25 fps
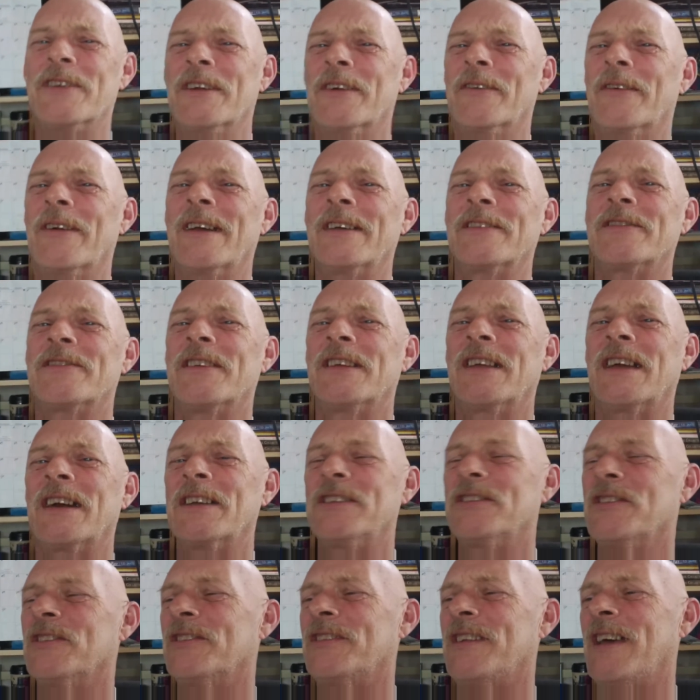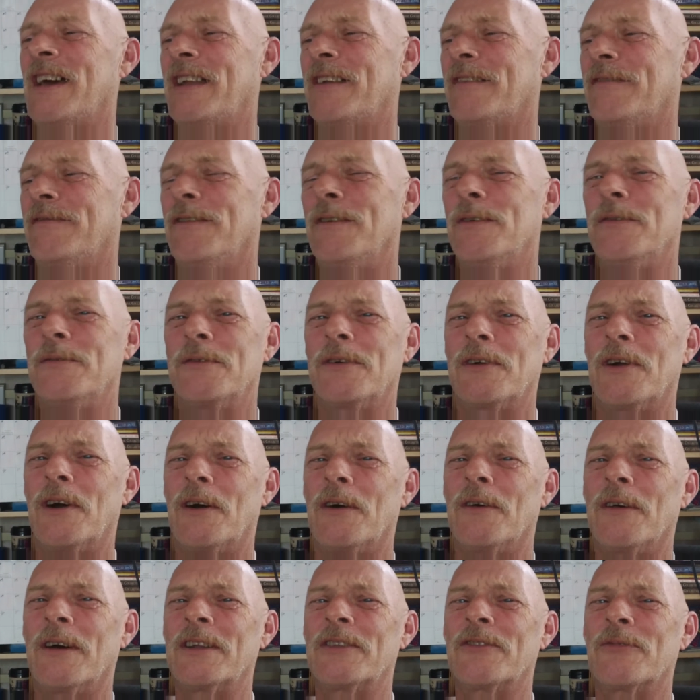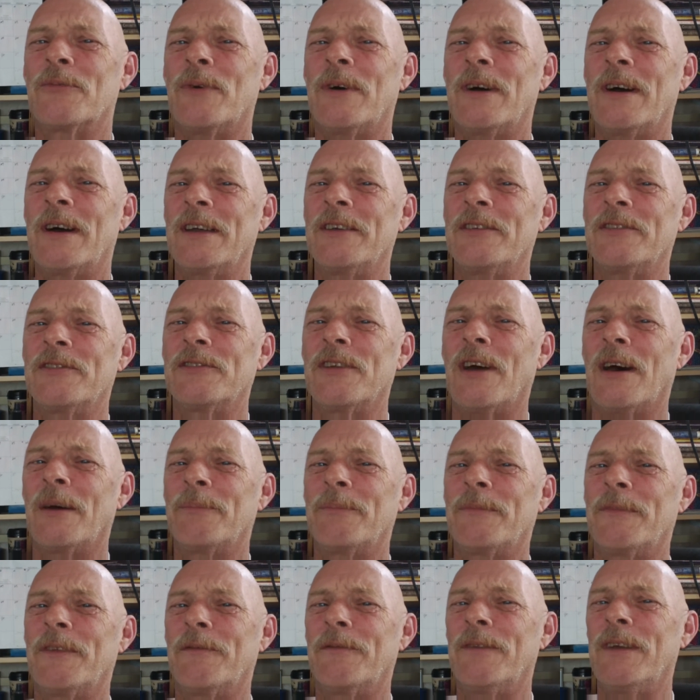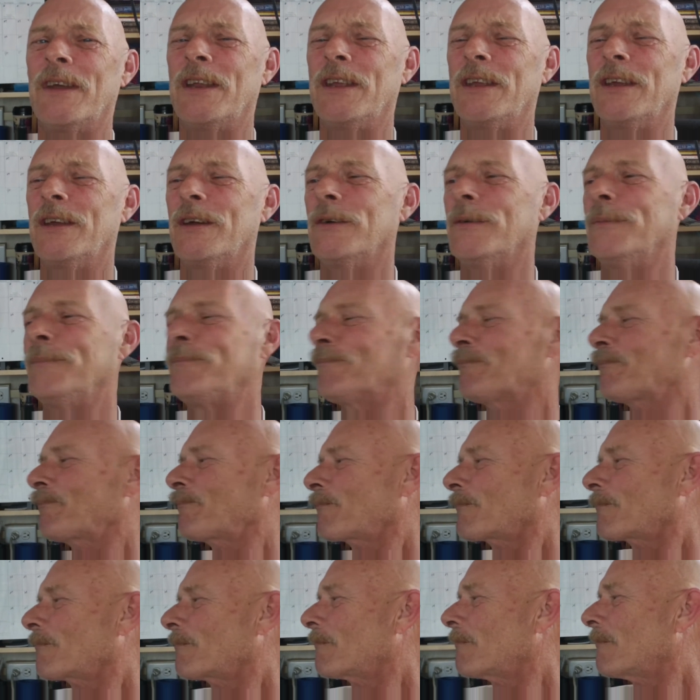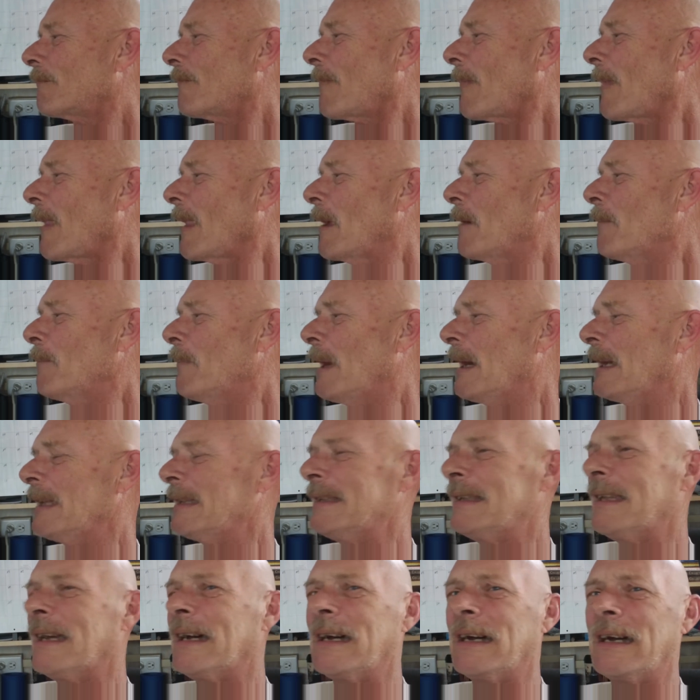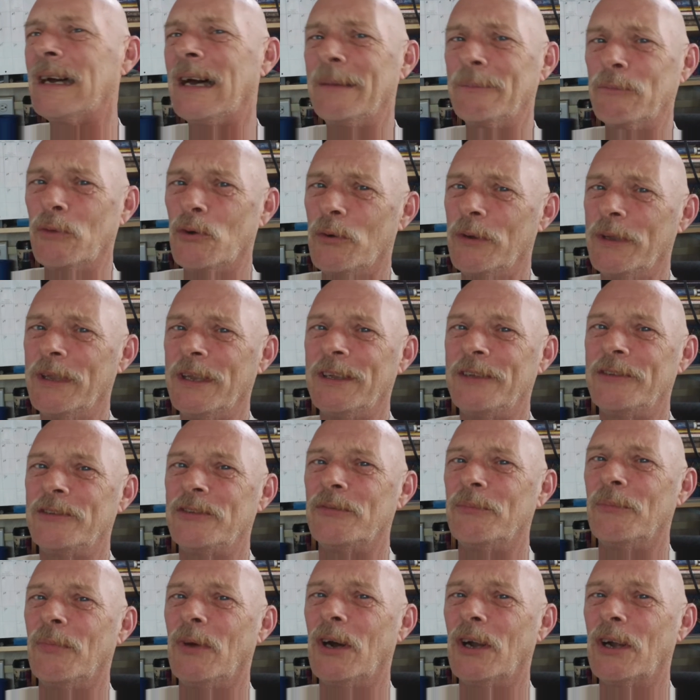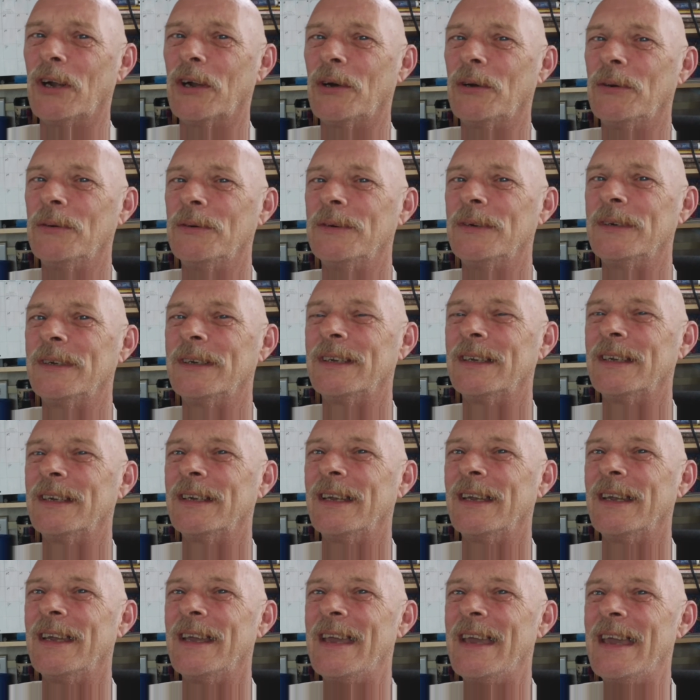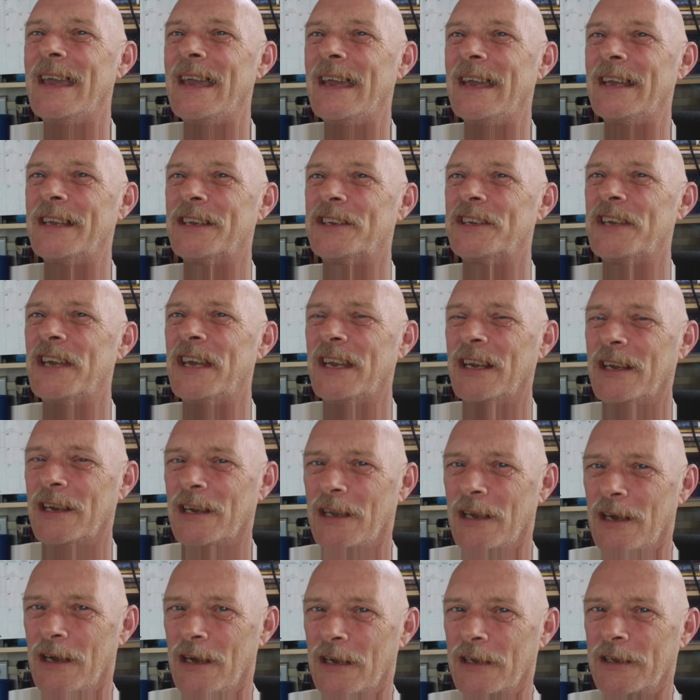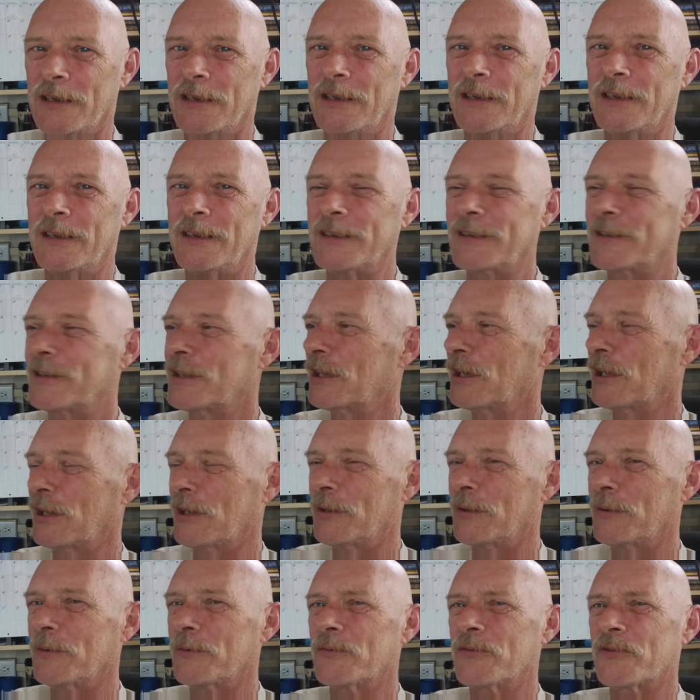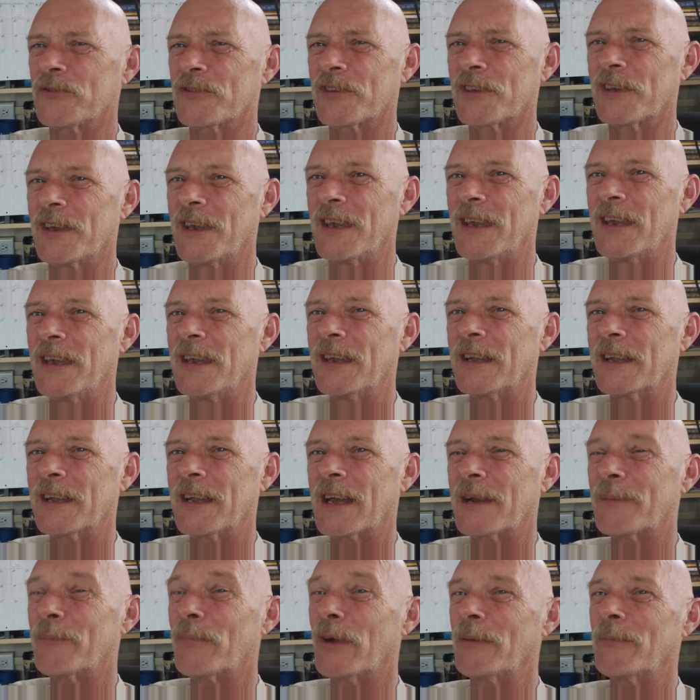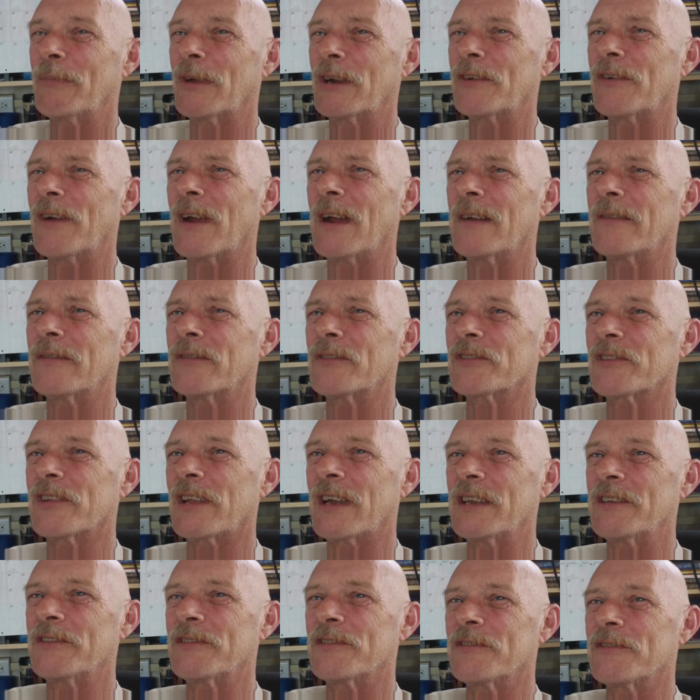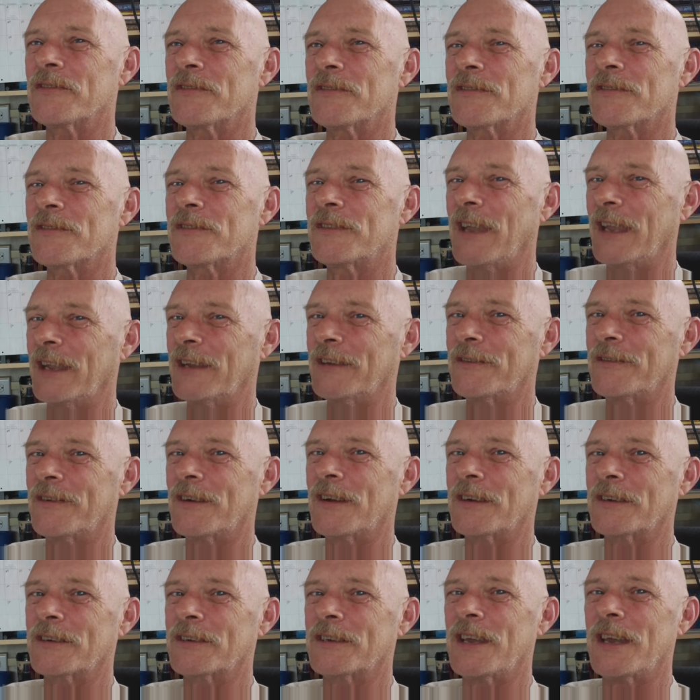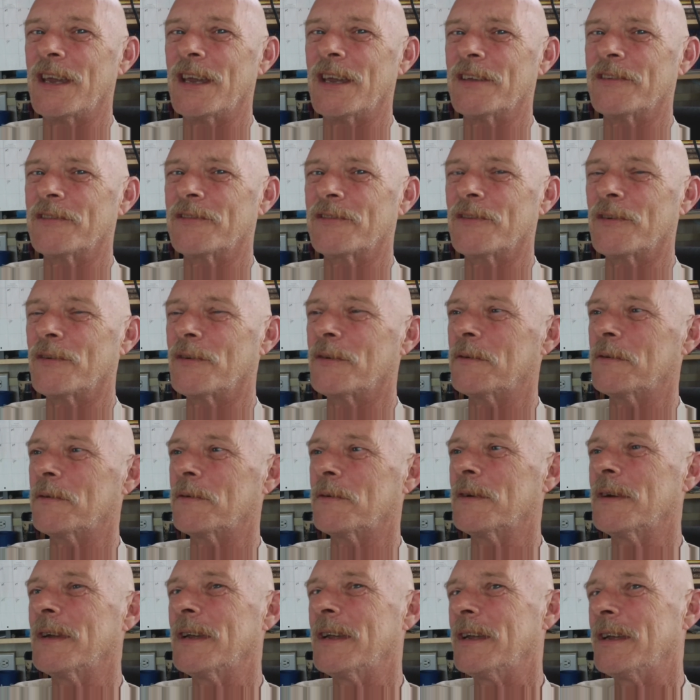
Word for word: interesting. I just had a phone call. That's why I stopped the video. But uh, I'm going in tomorrow at 10 o'clock to Lowe's Got to bring my driver's license, take a drug test, so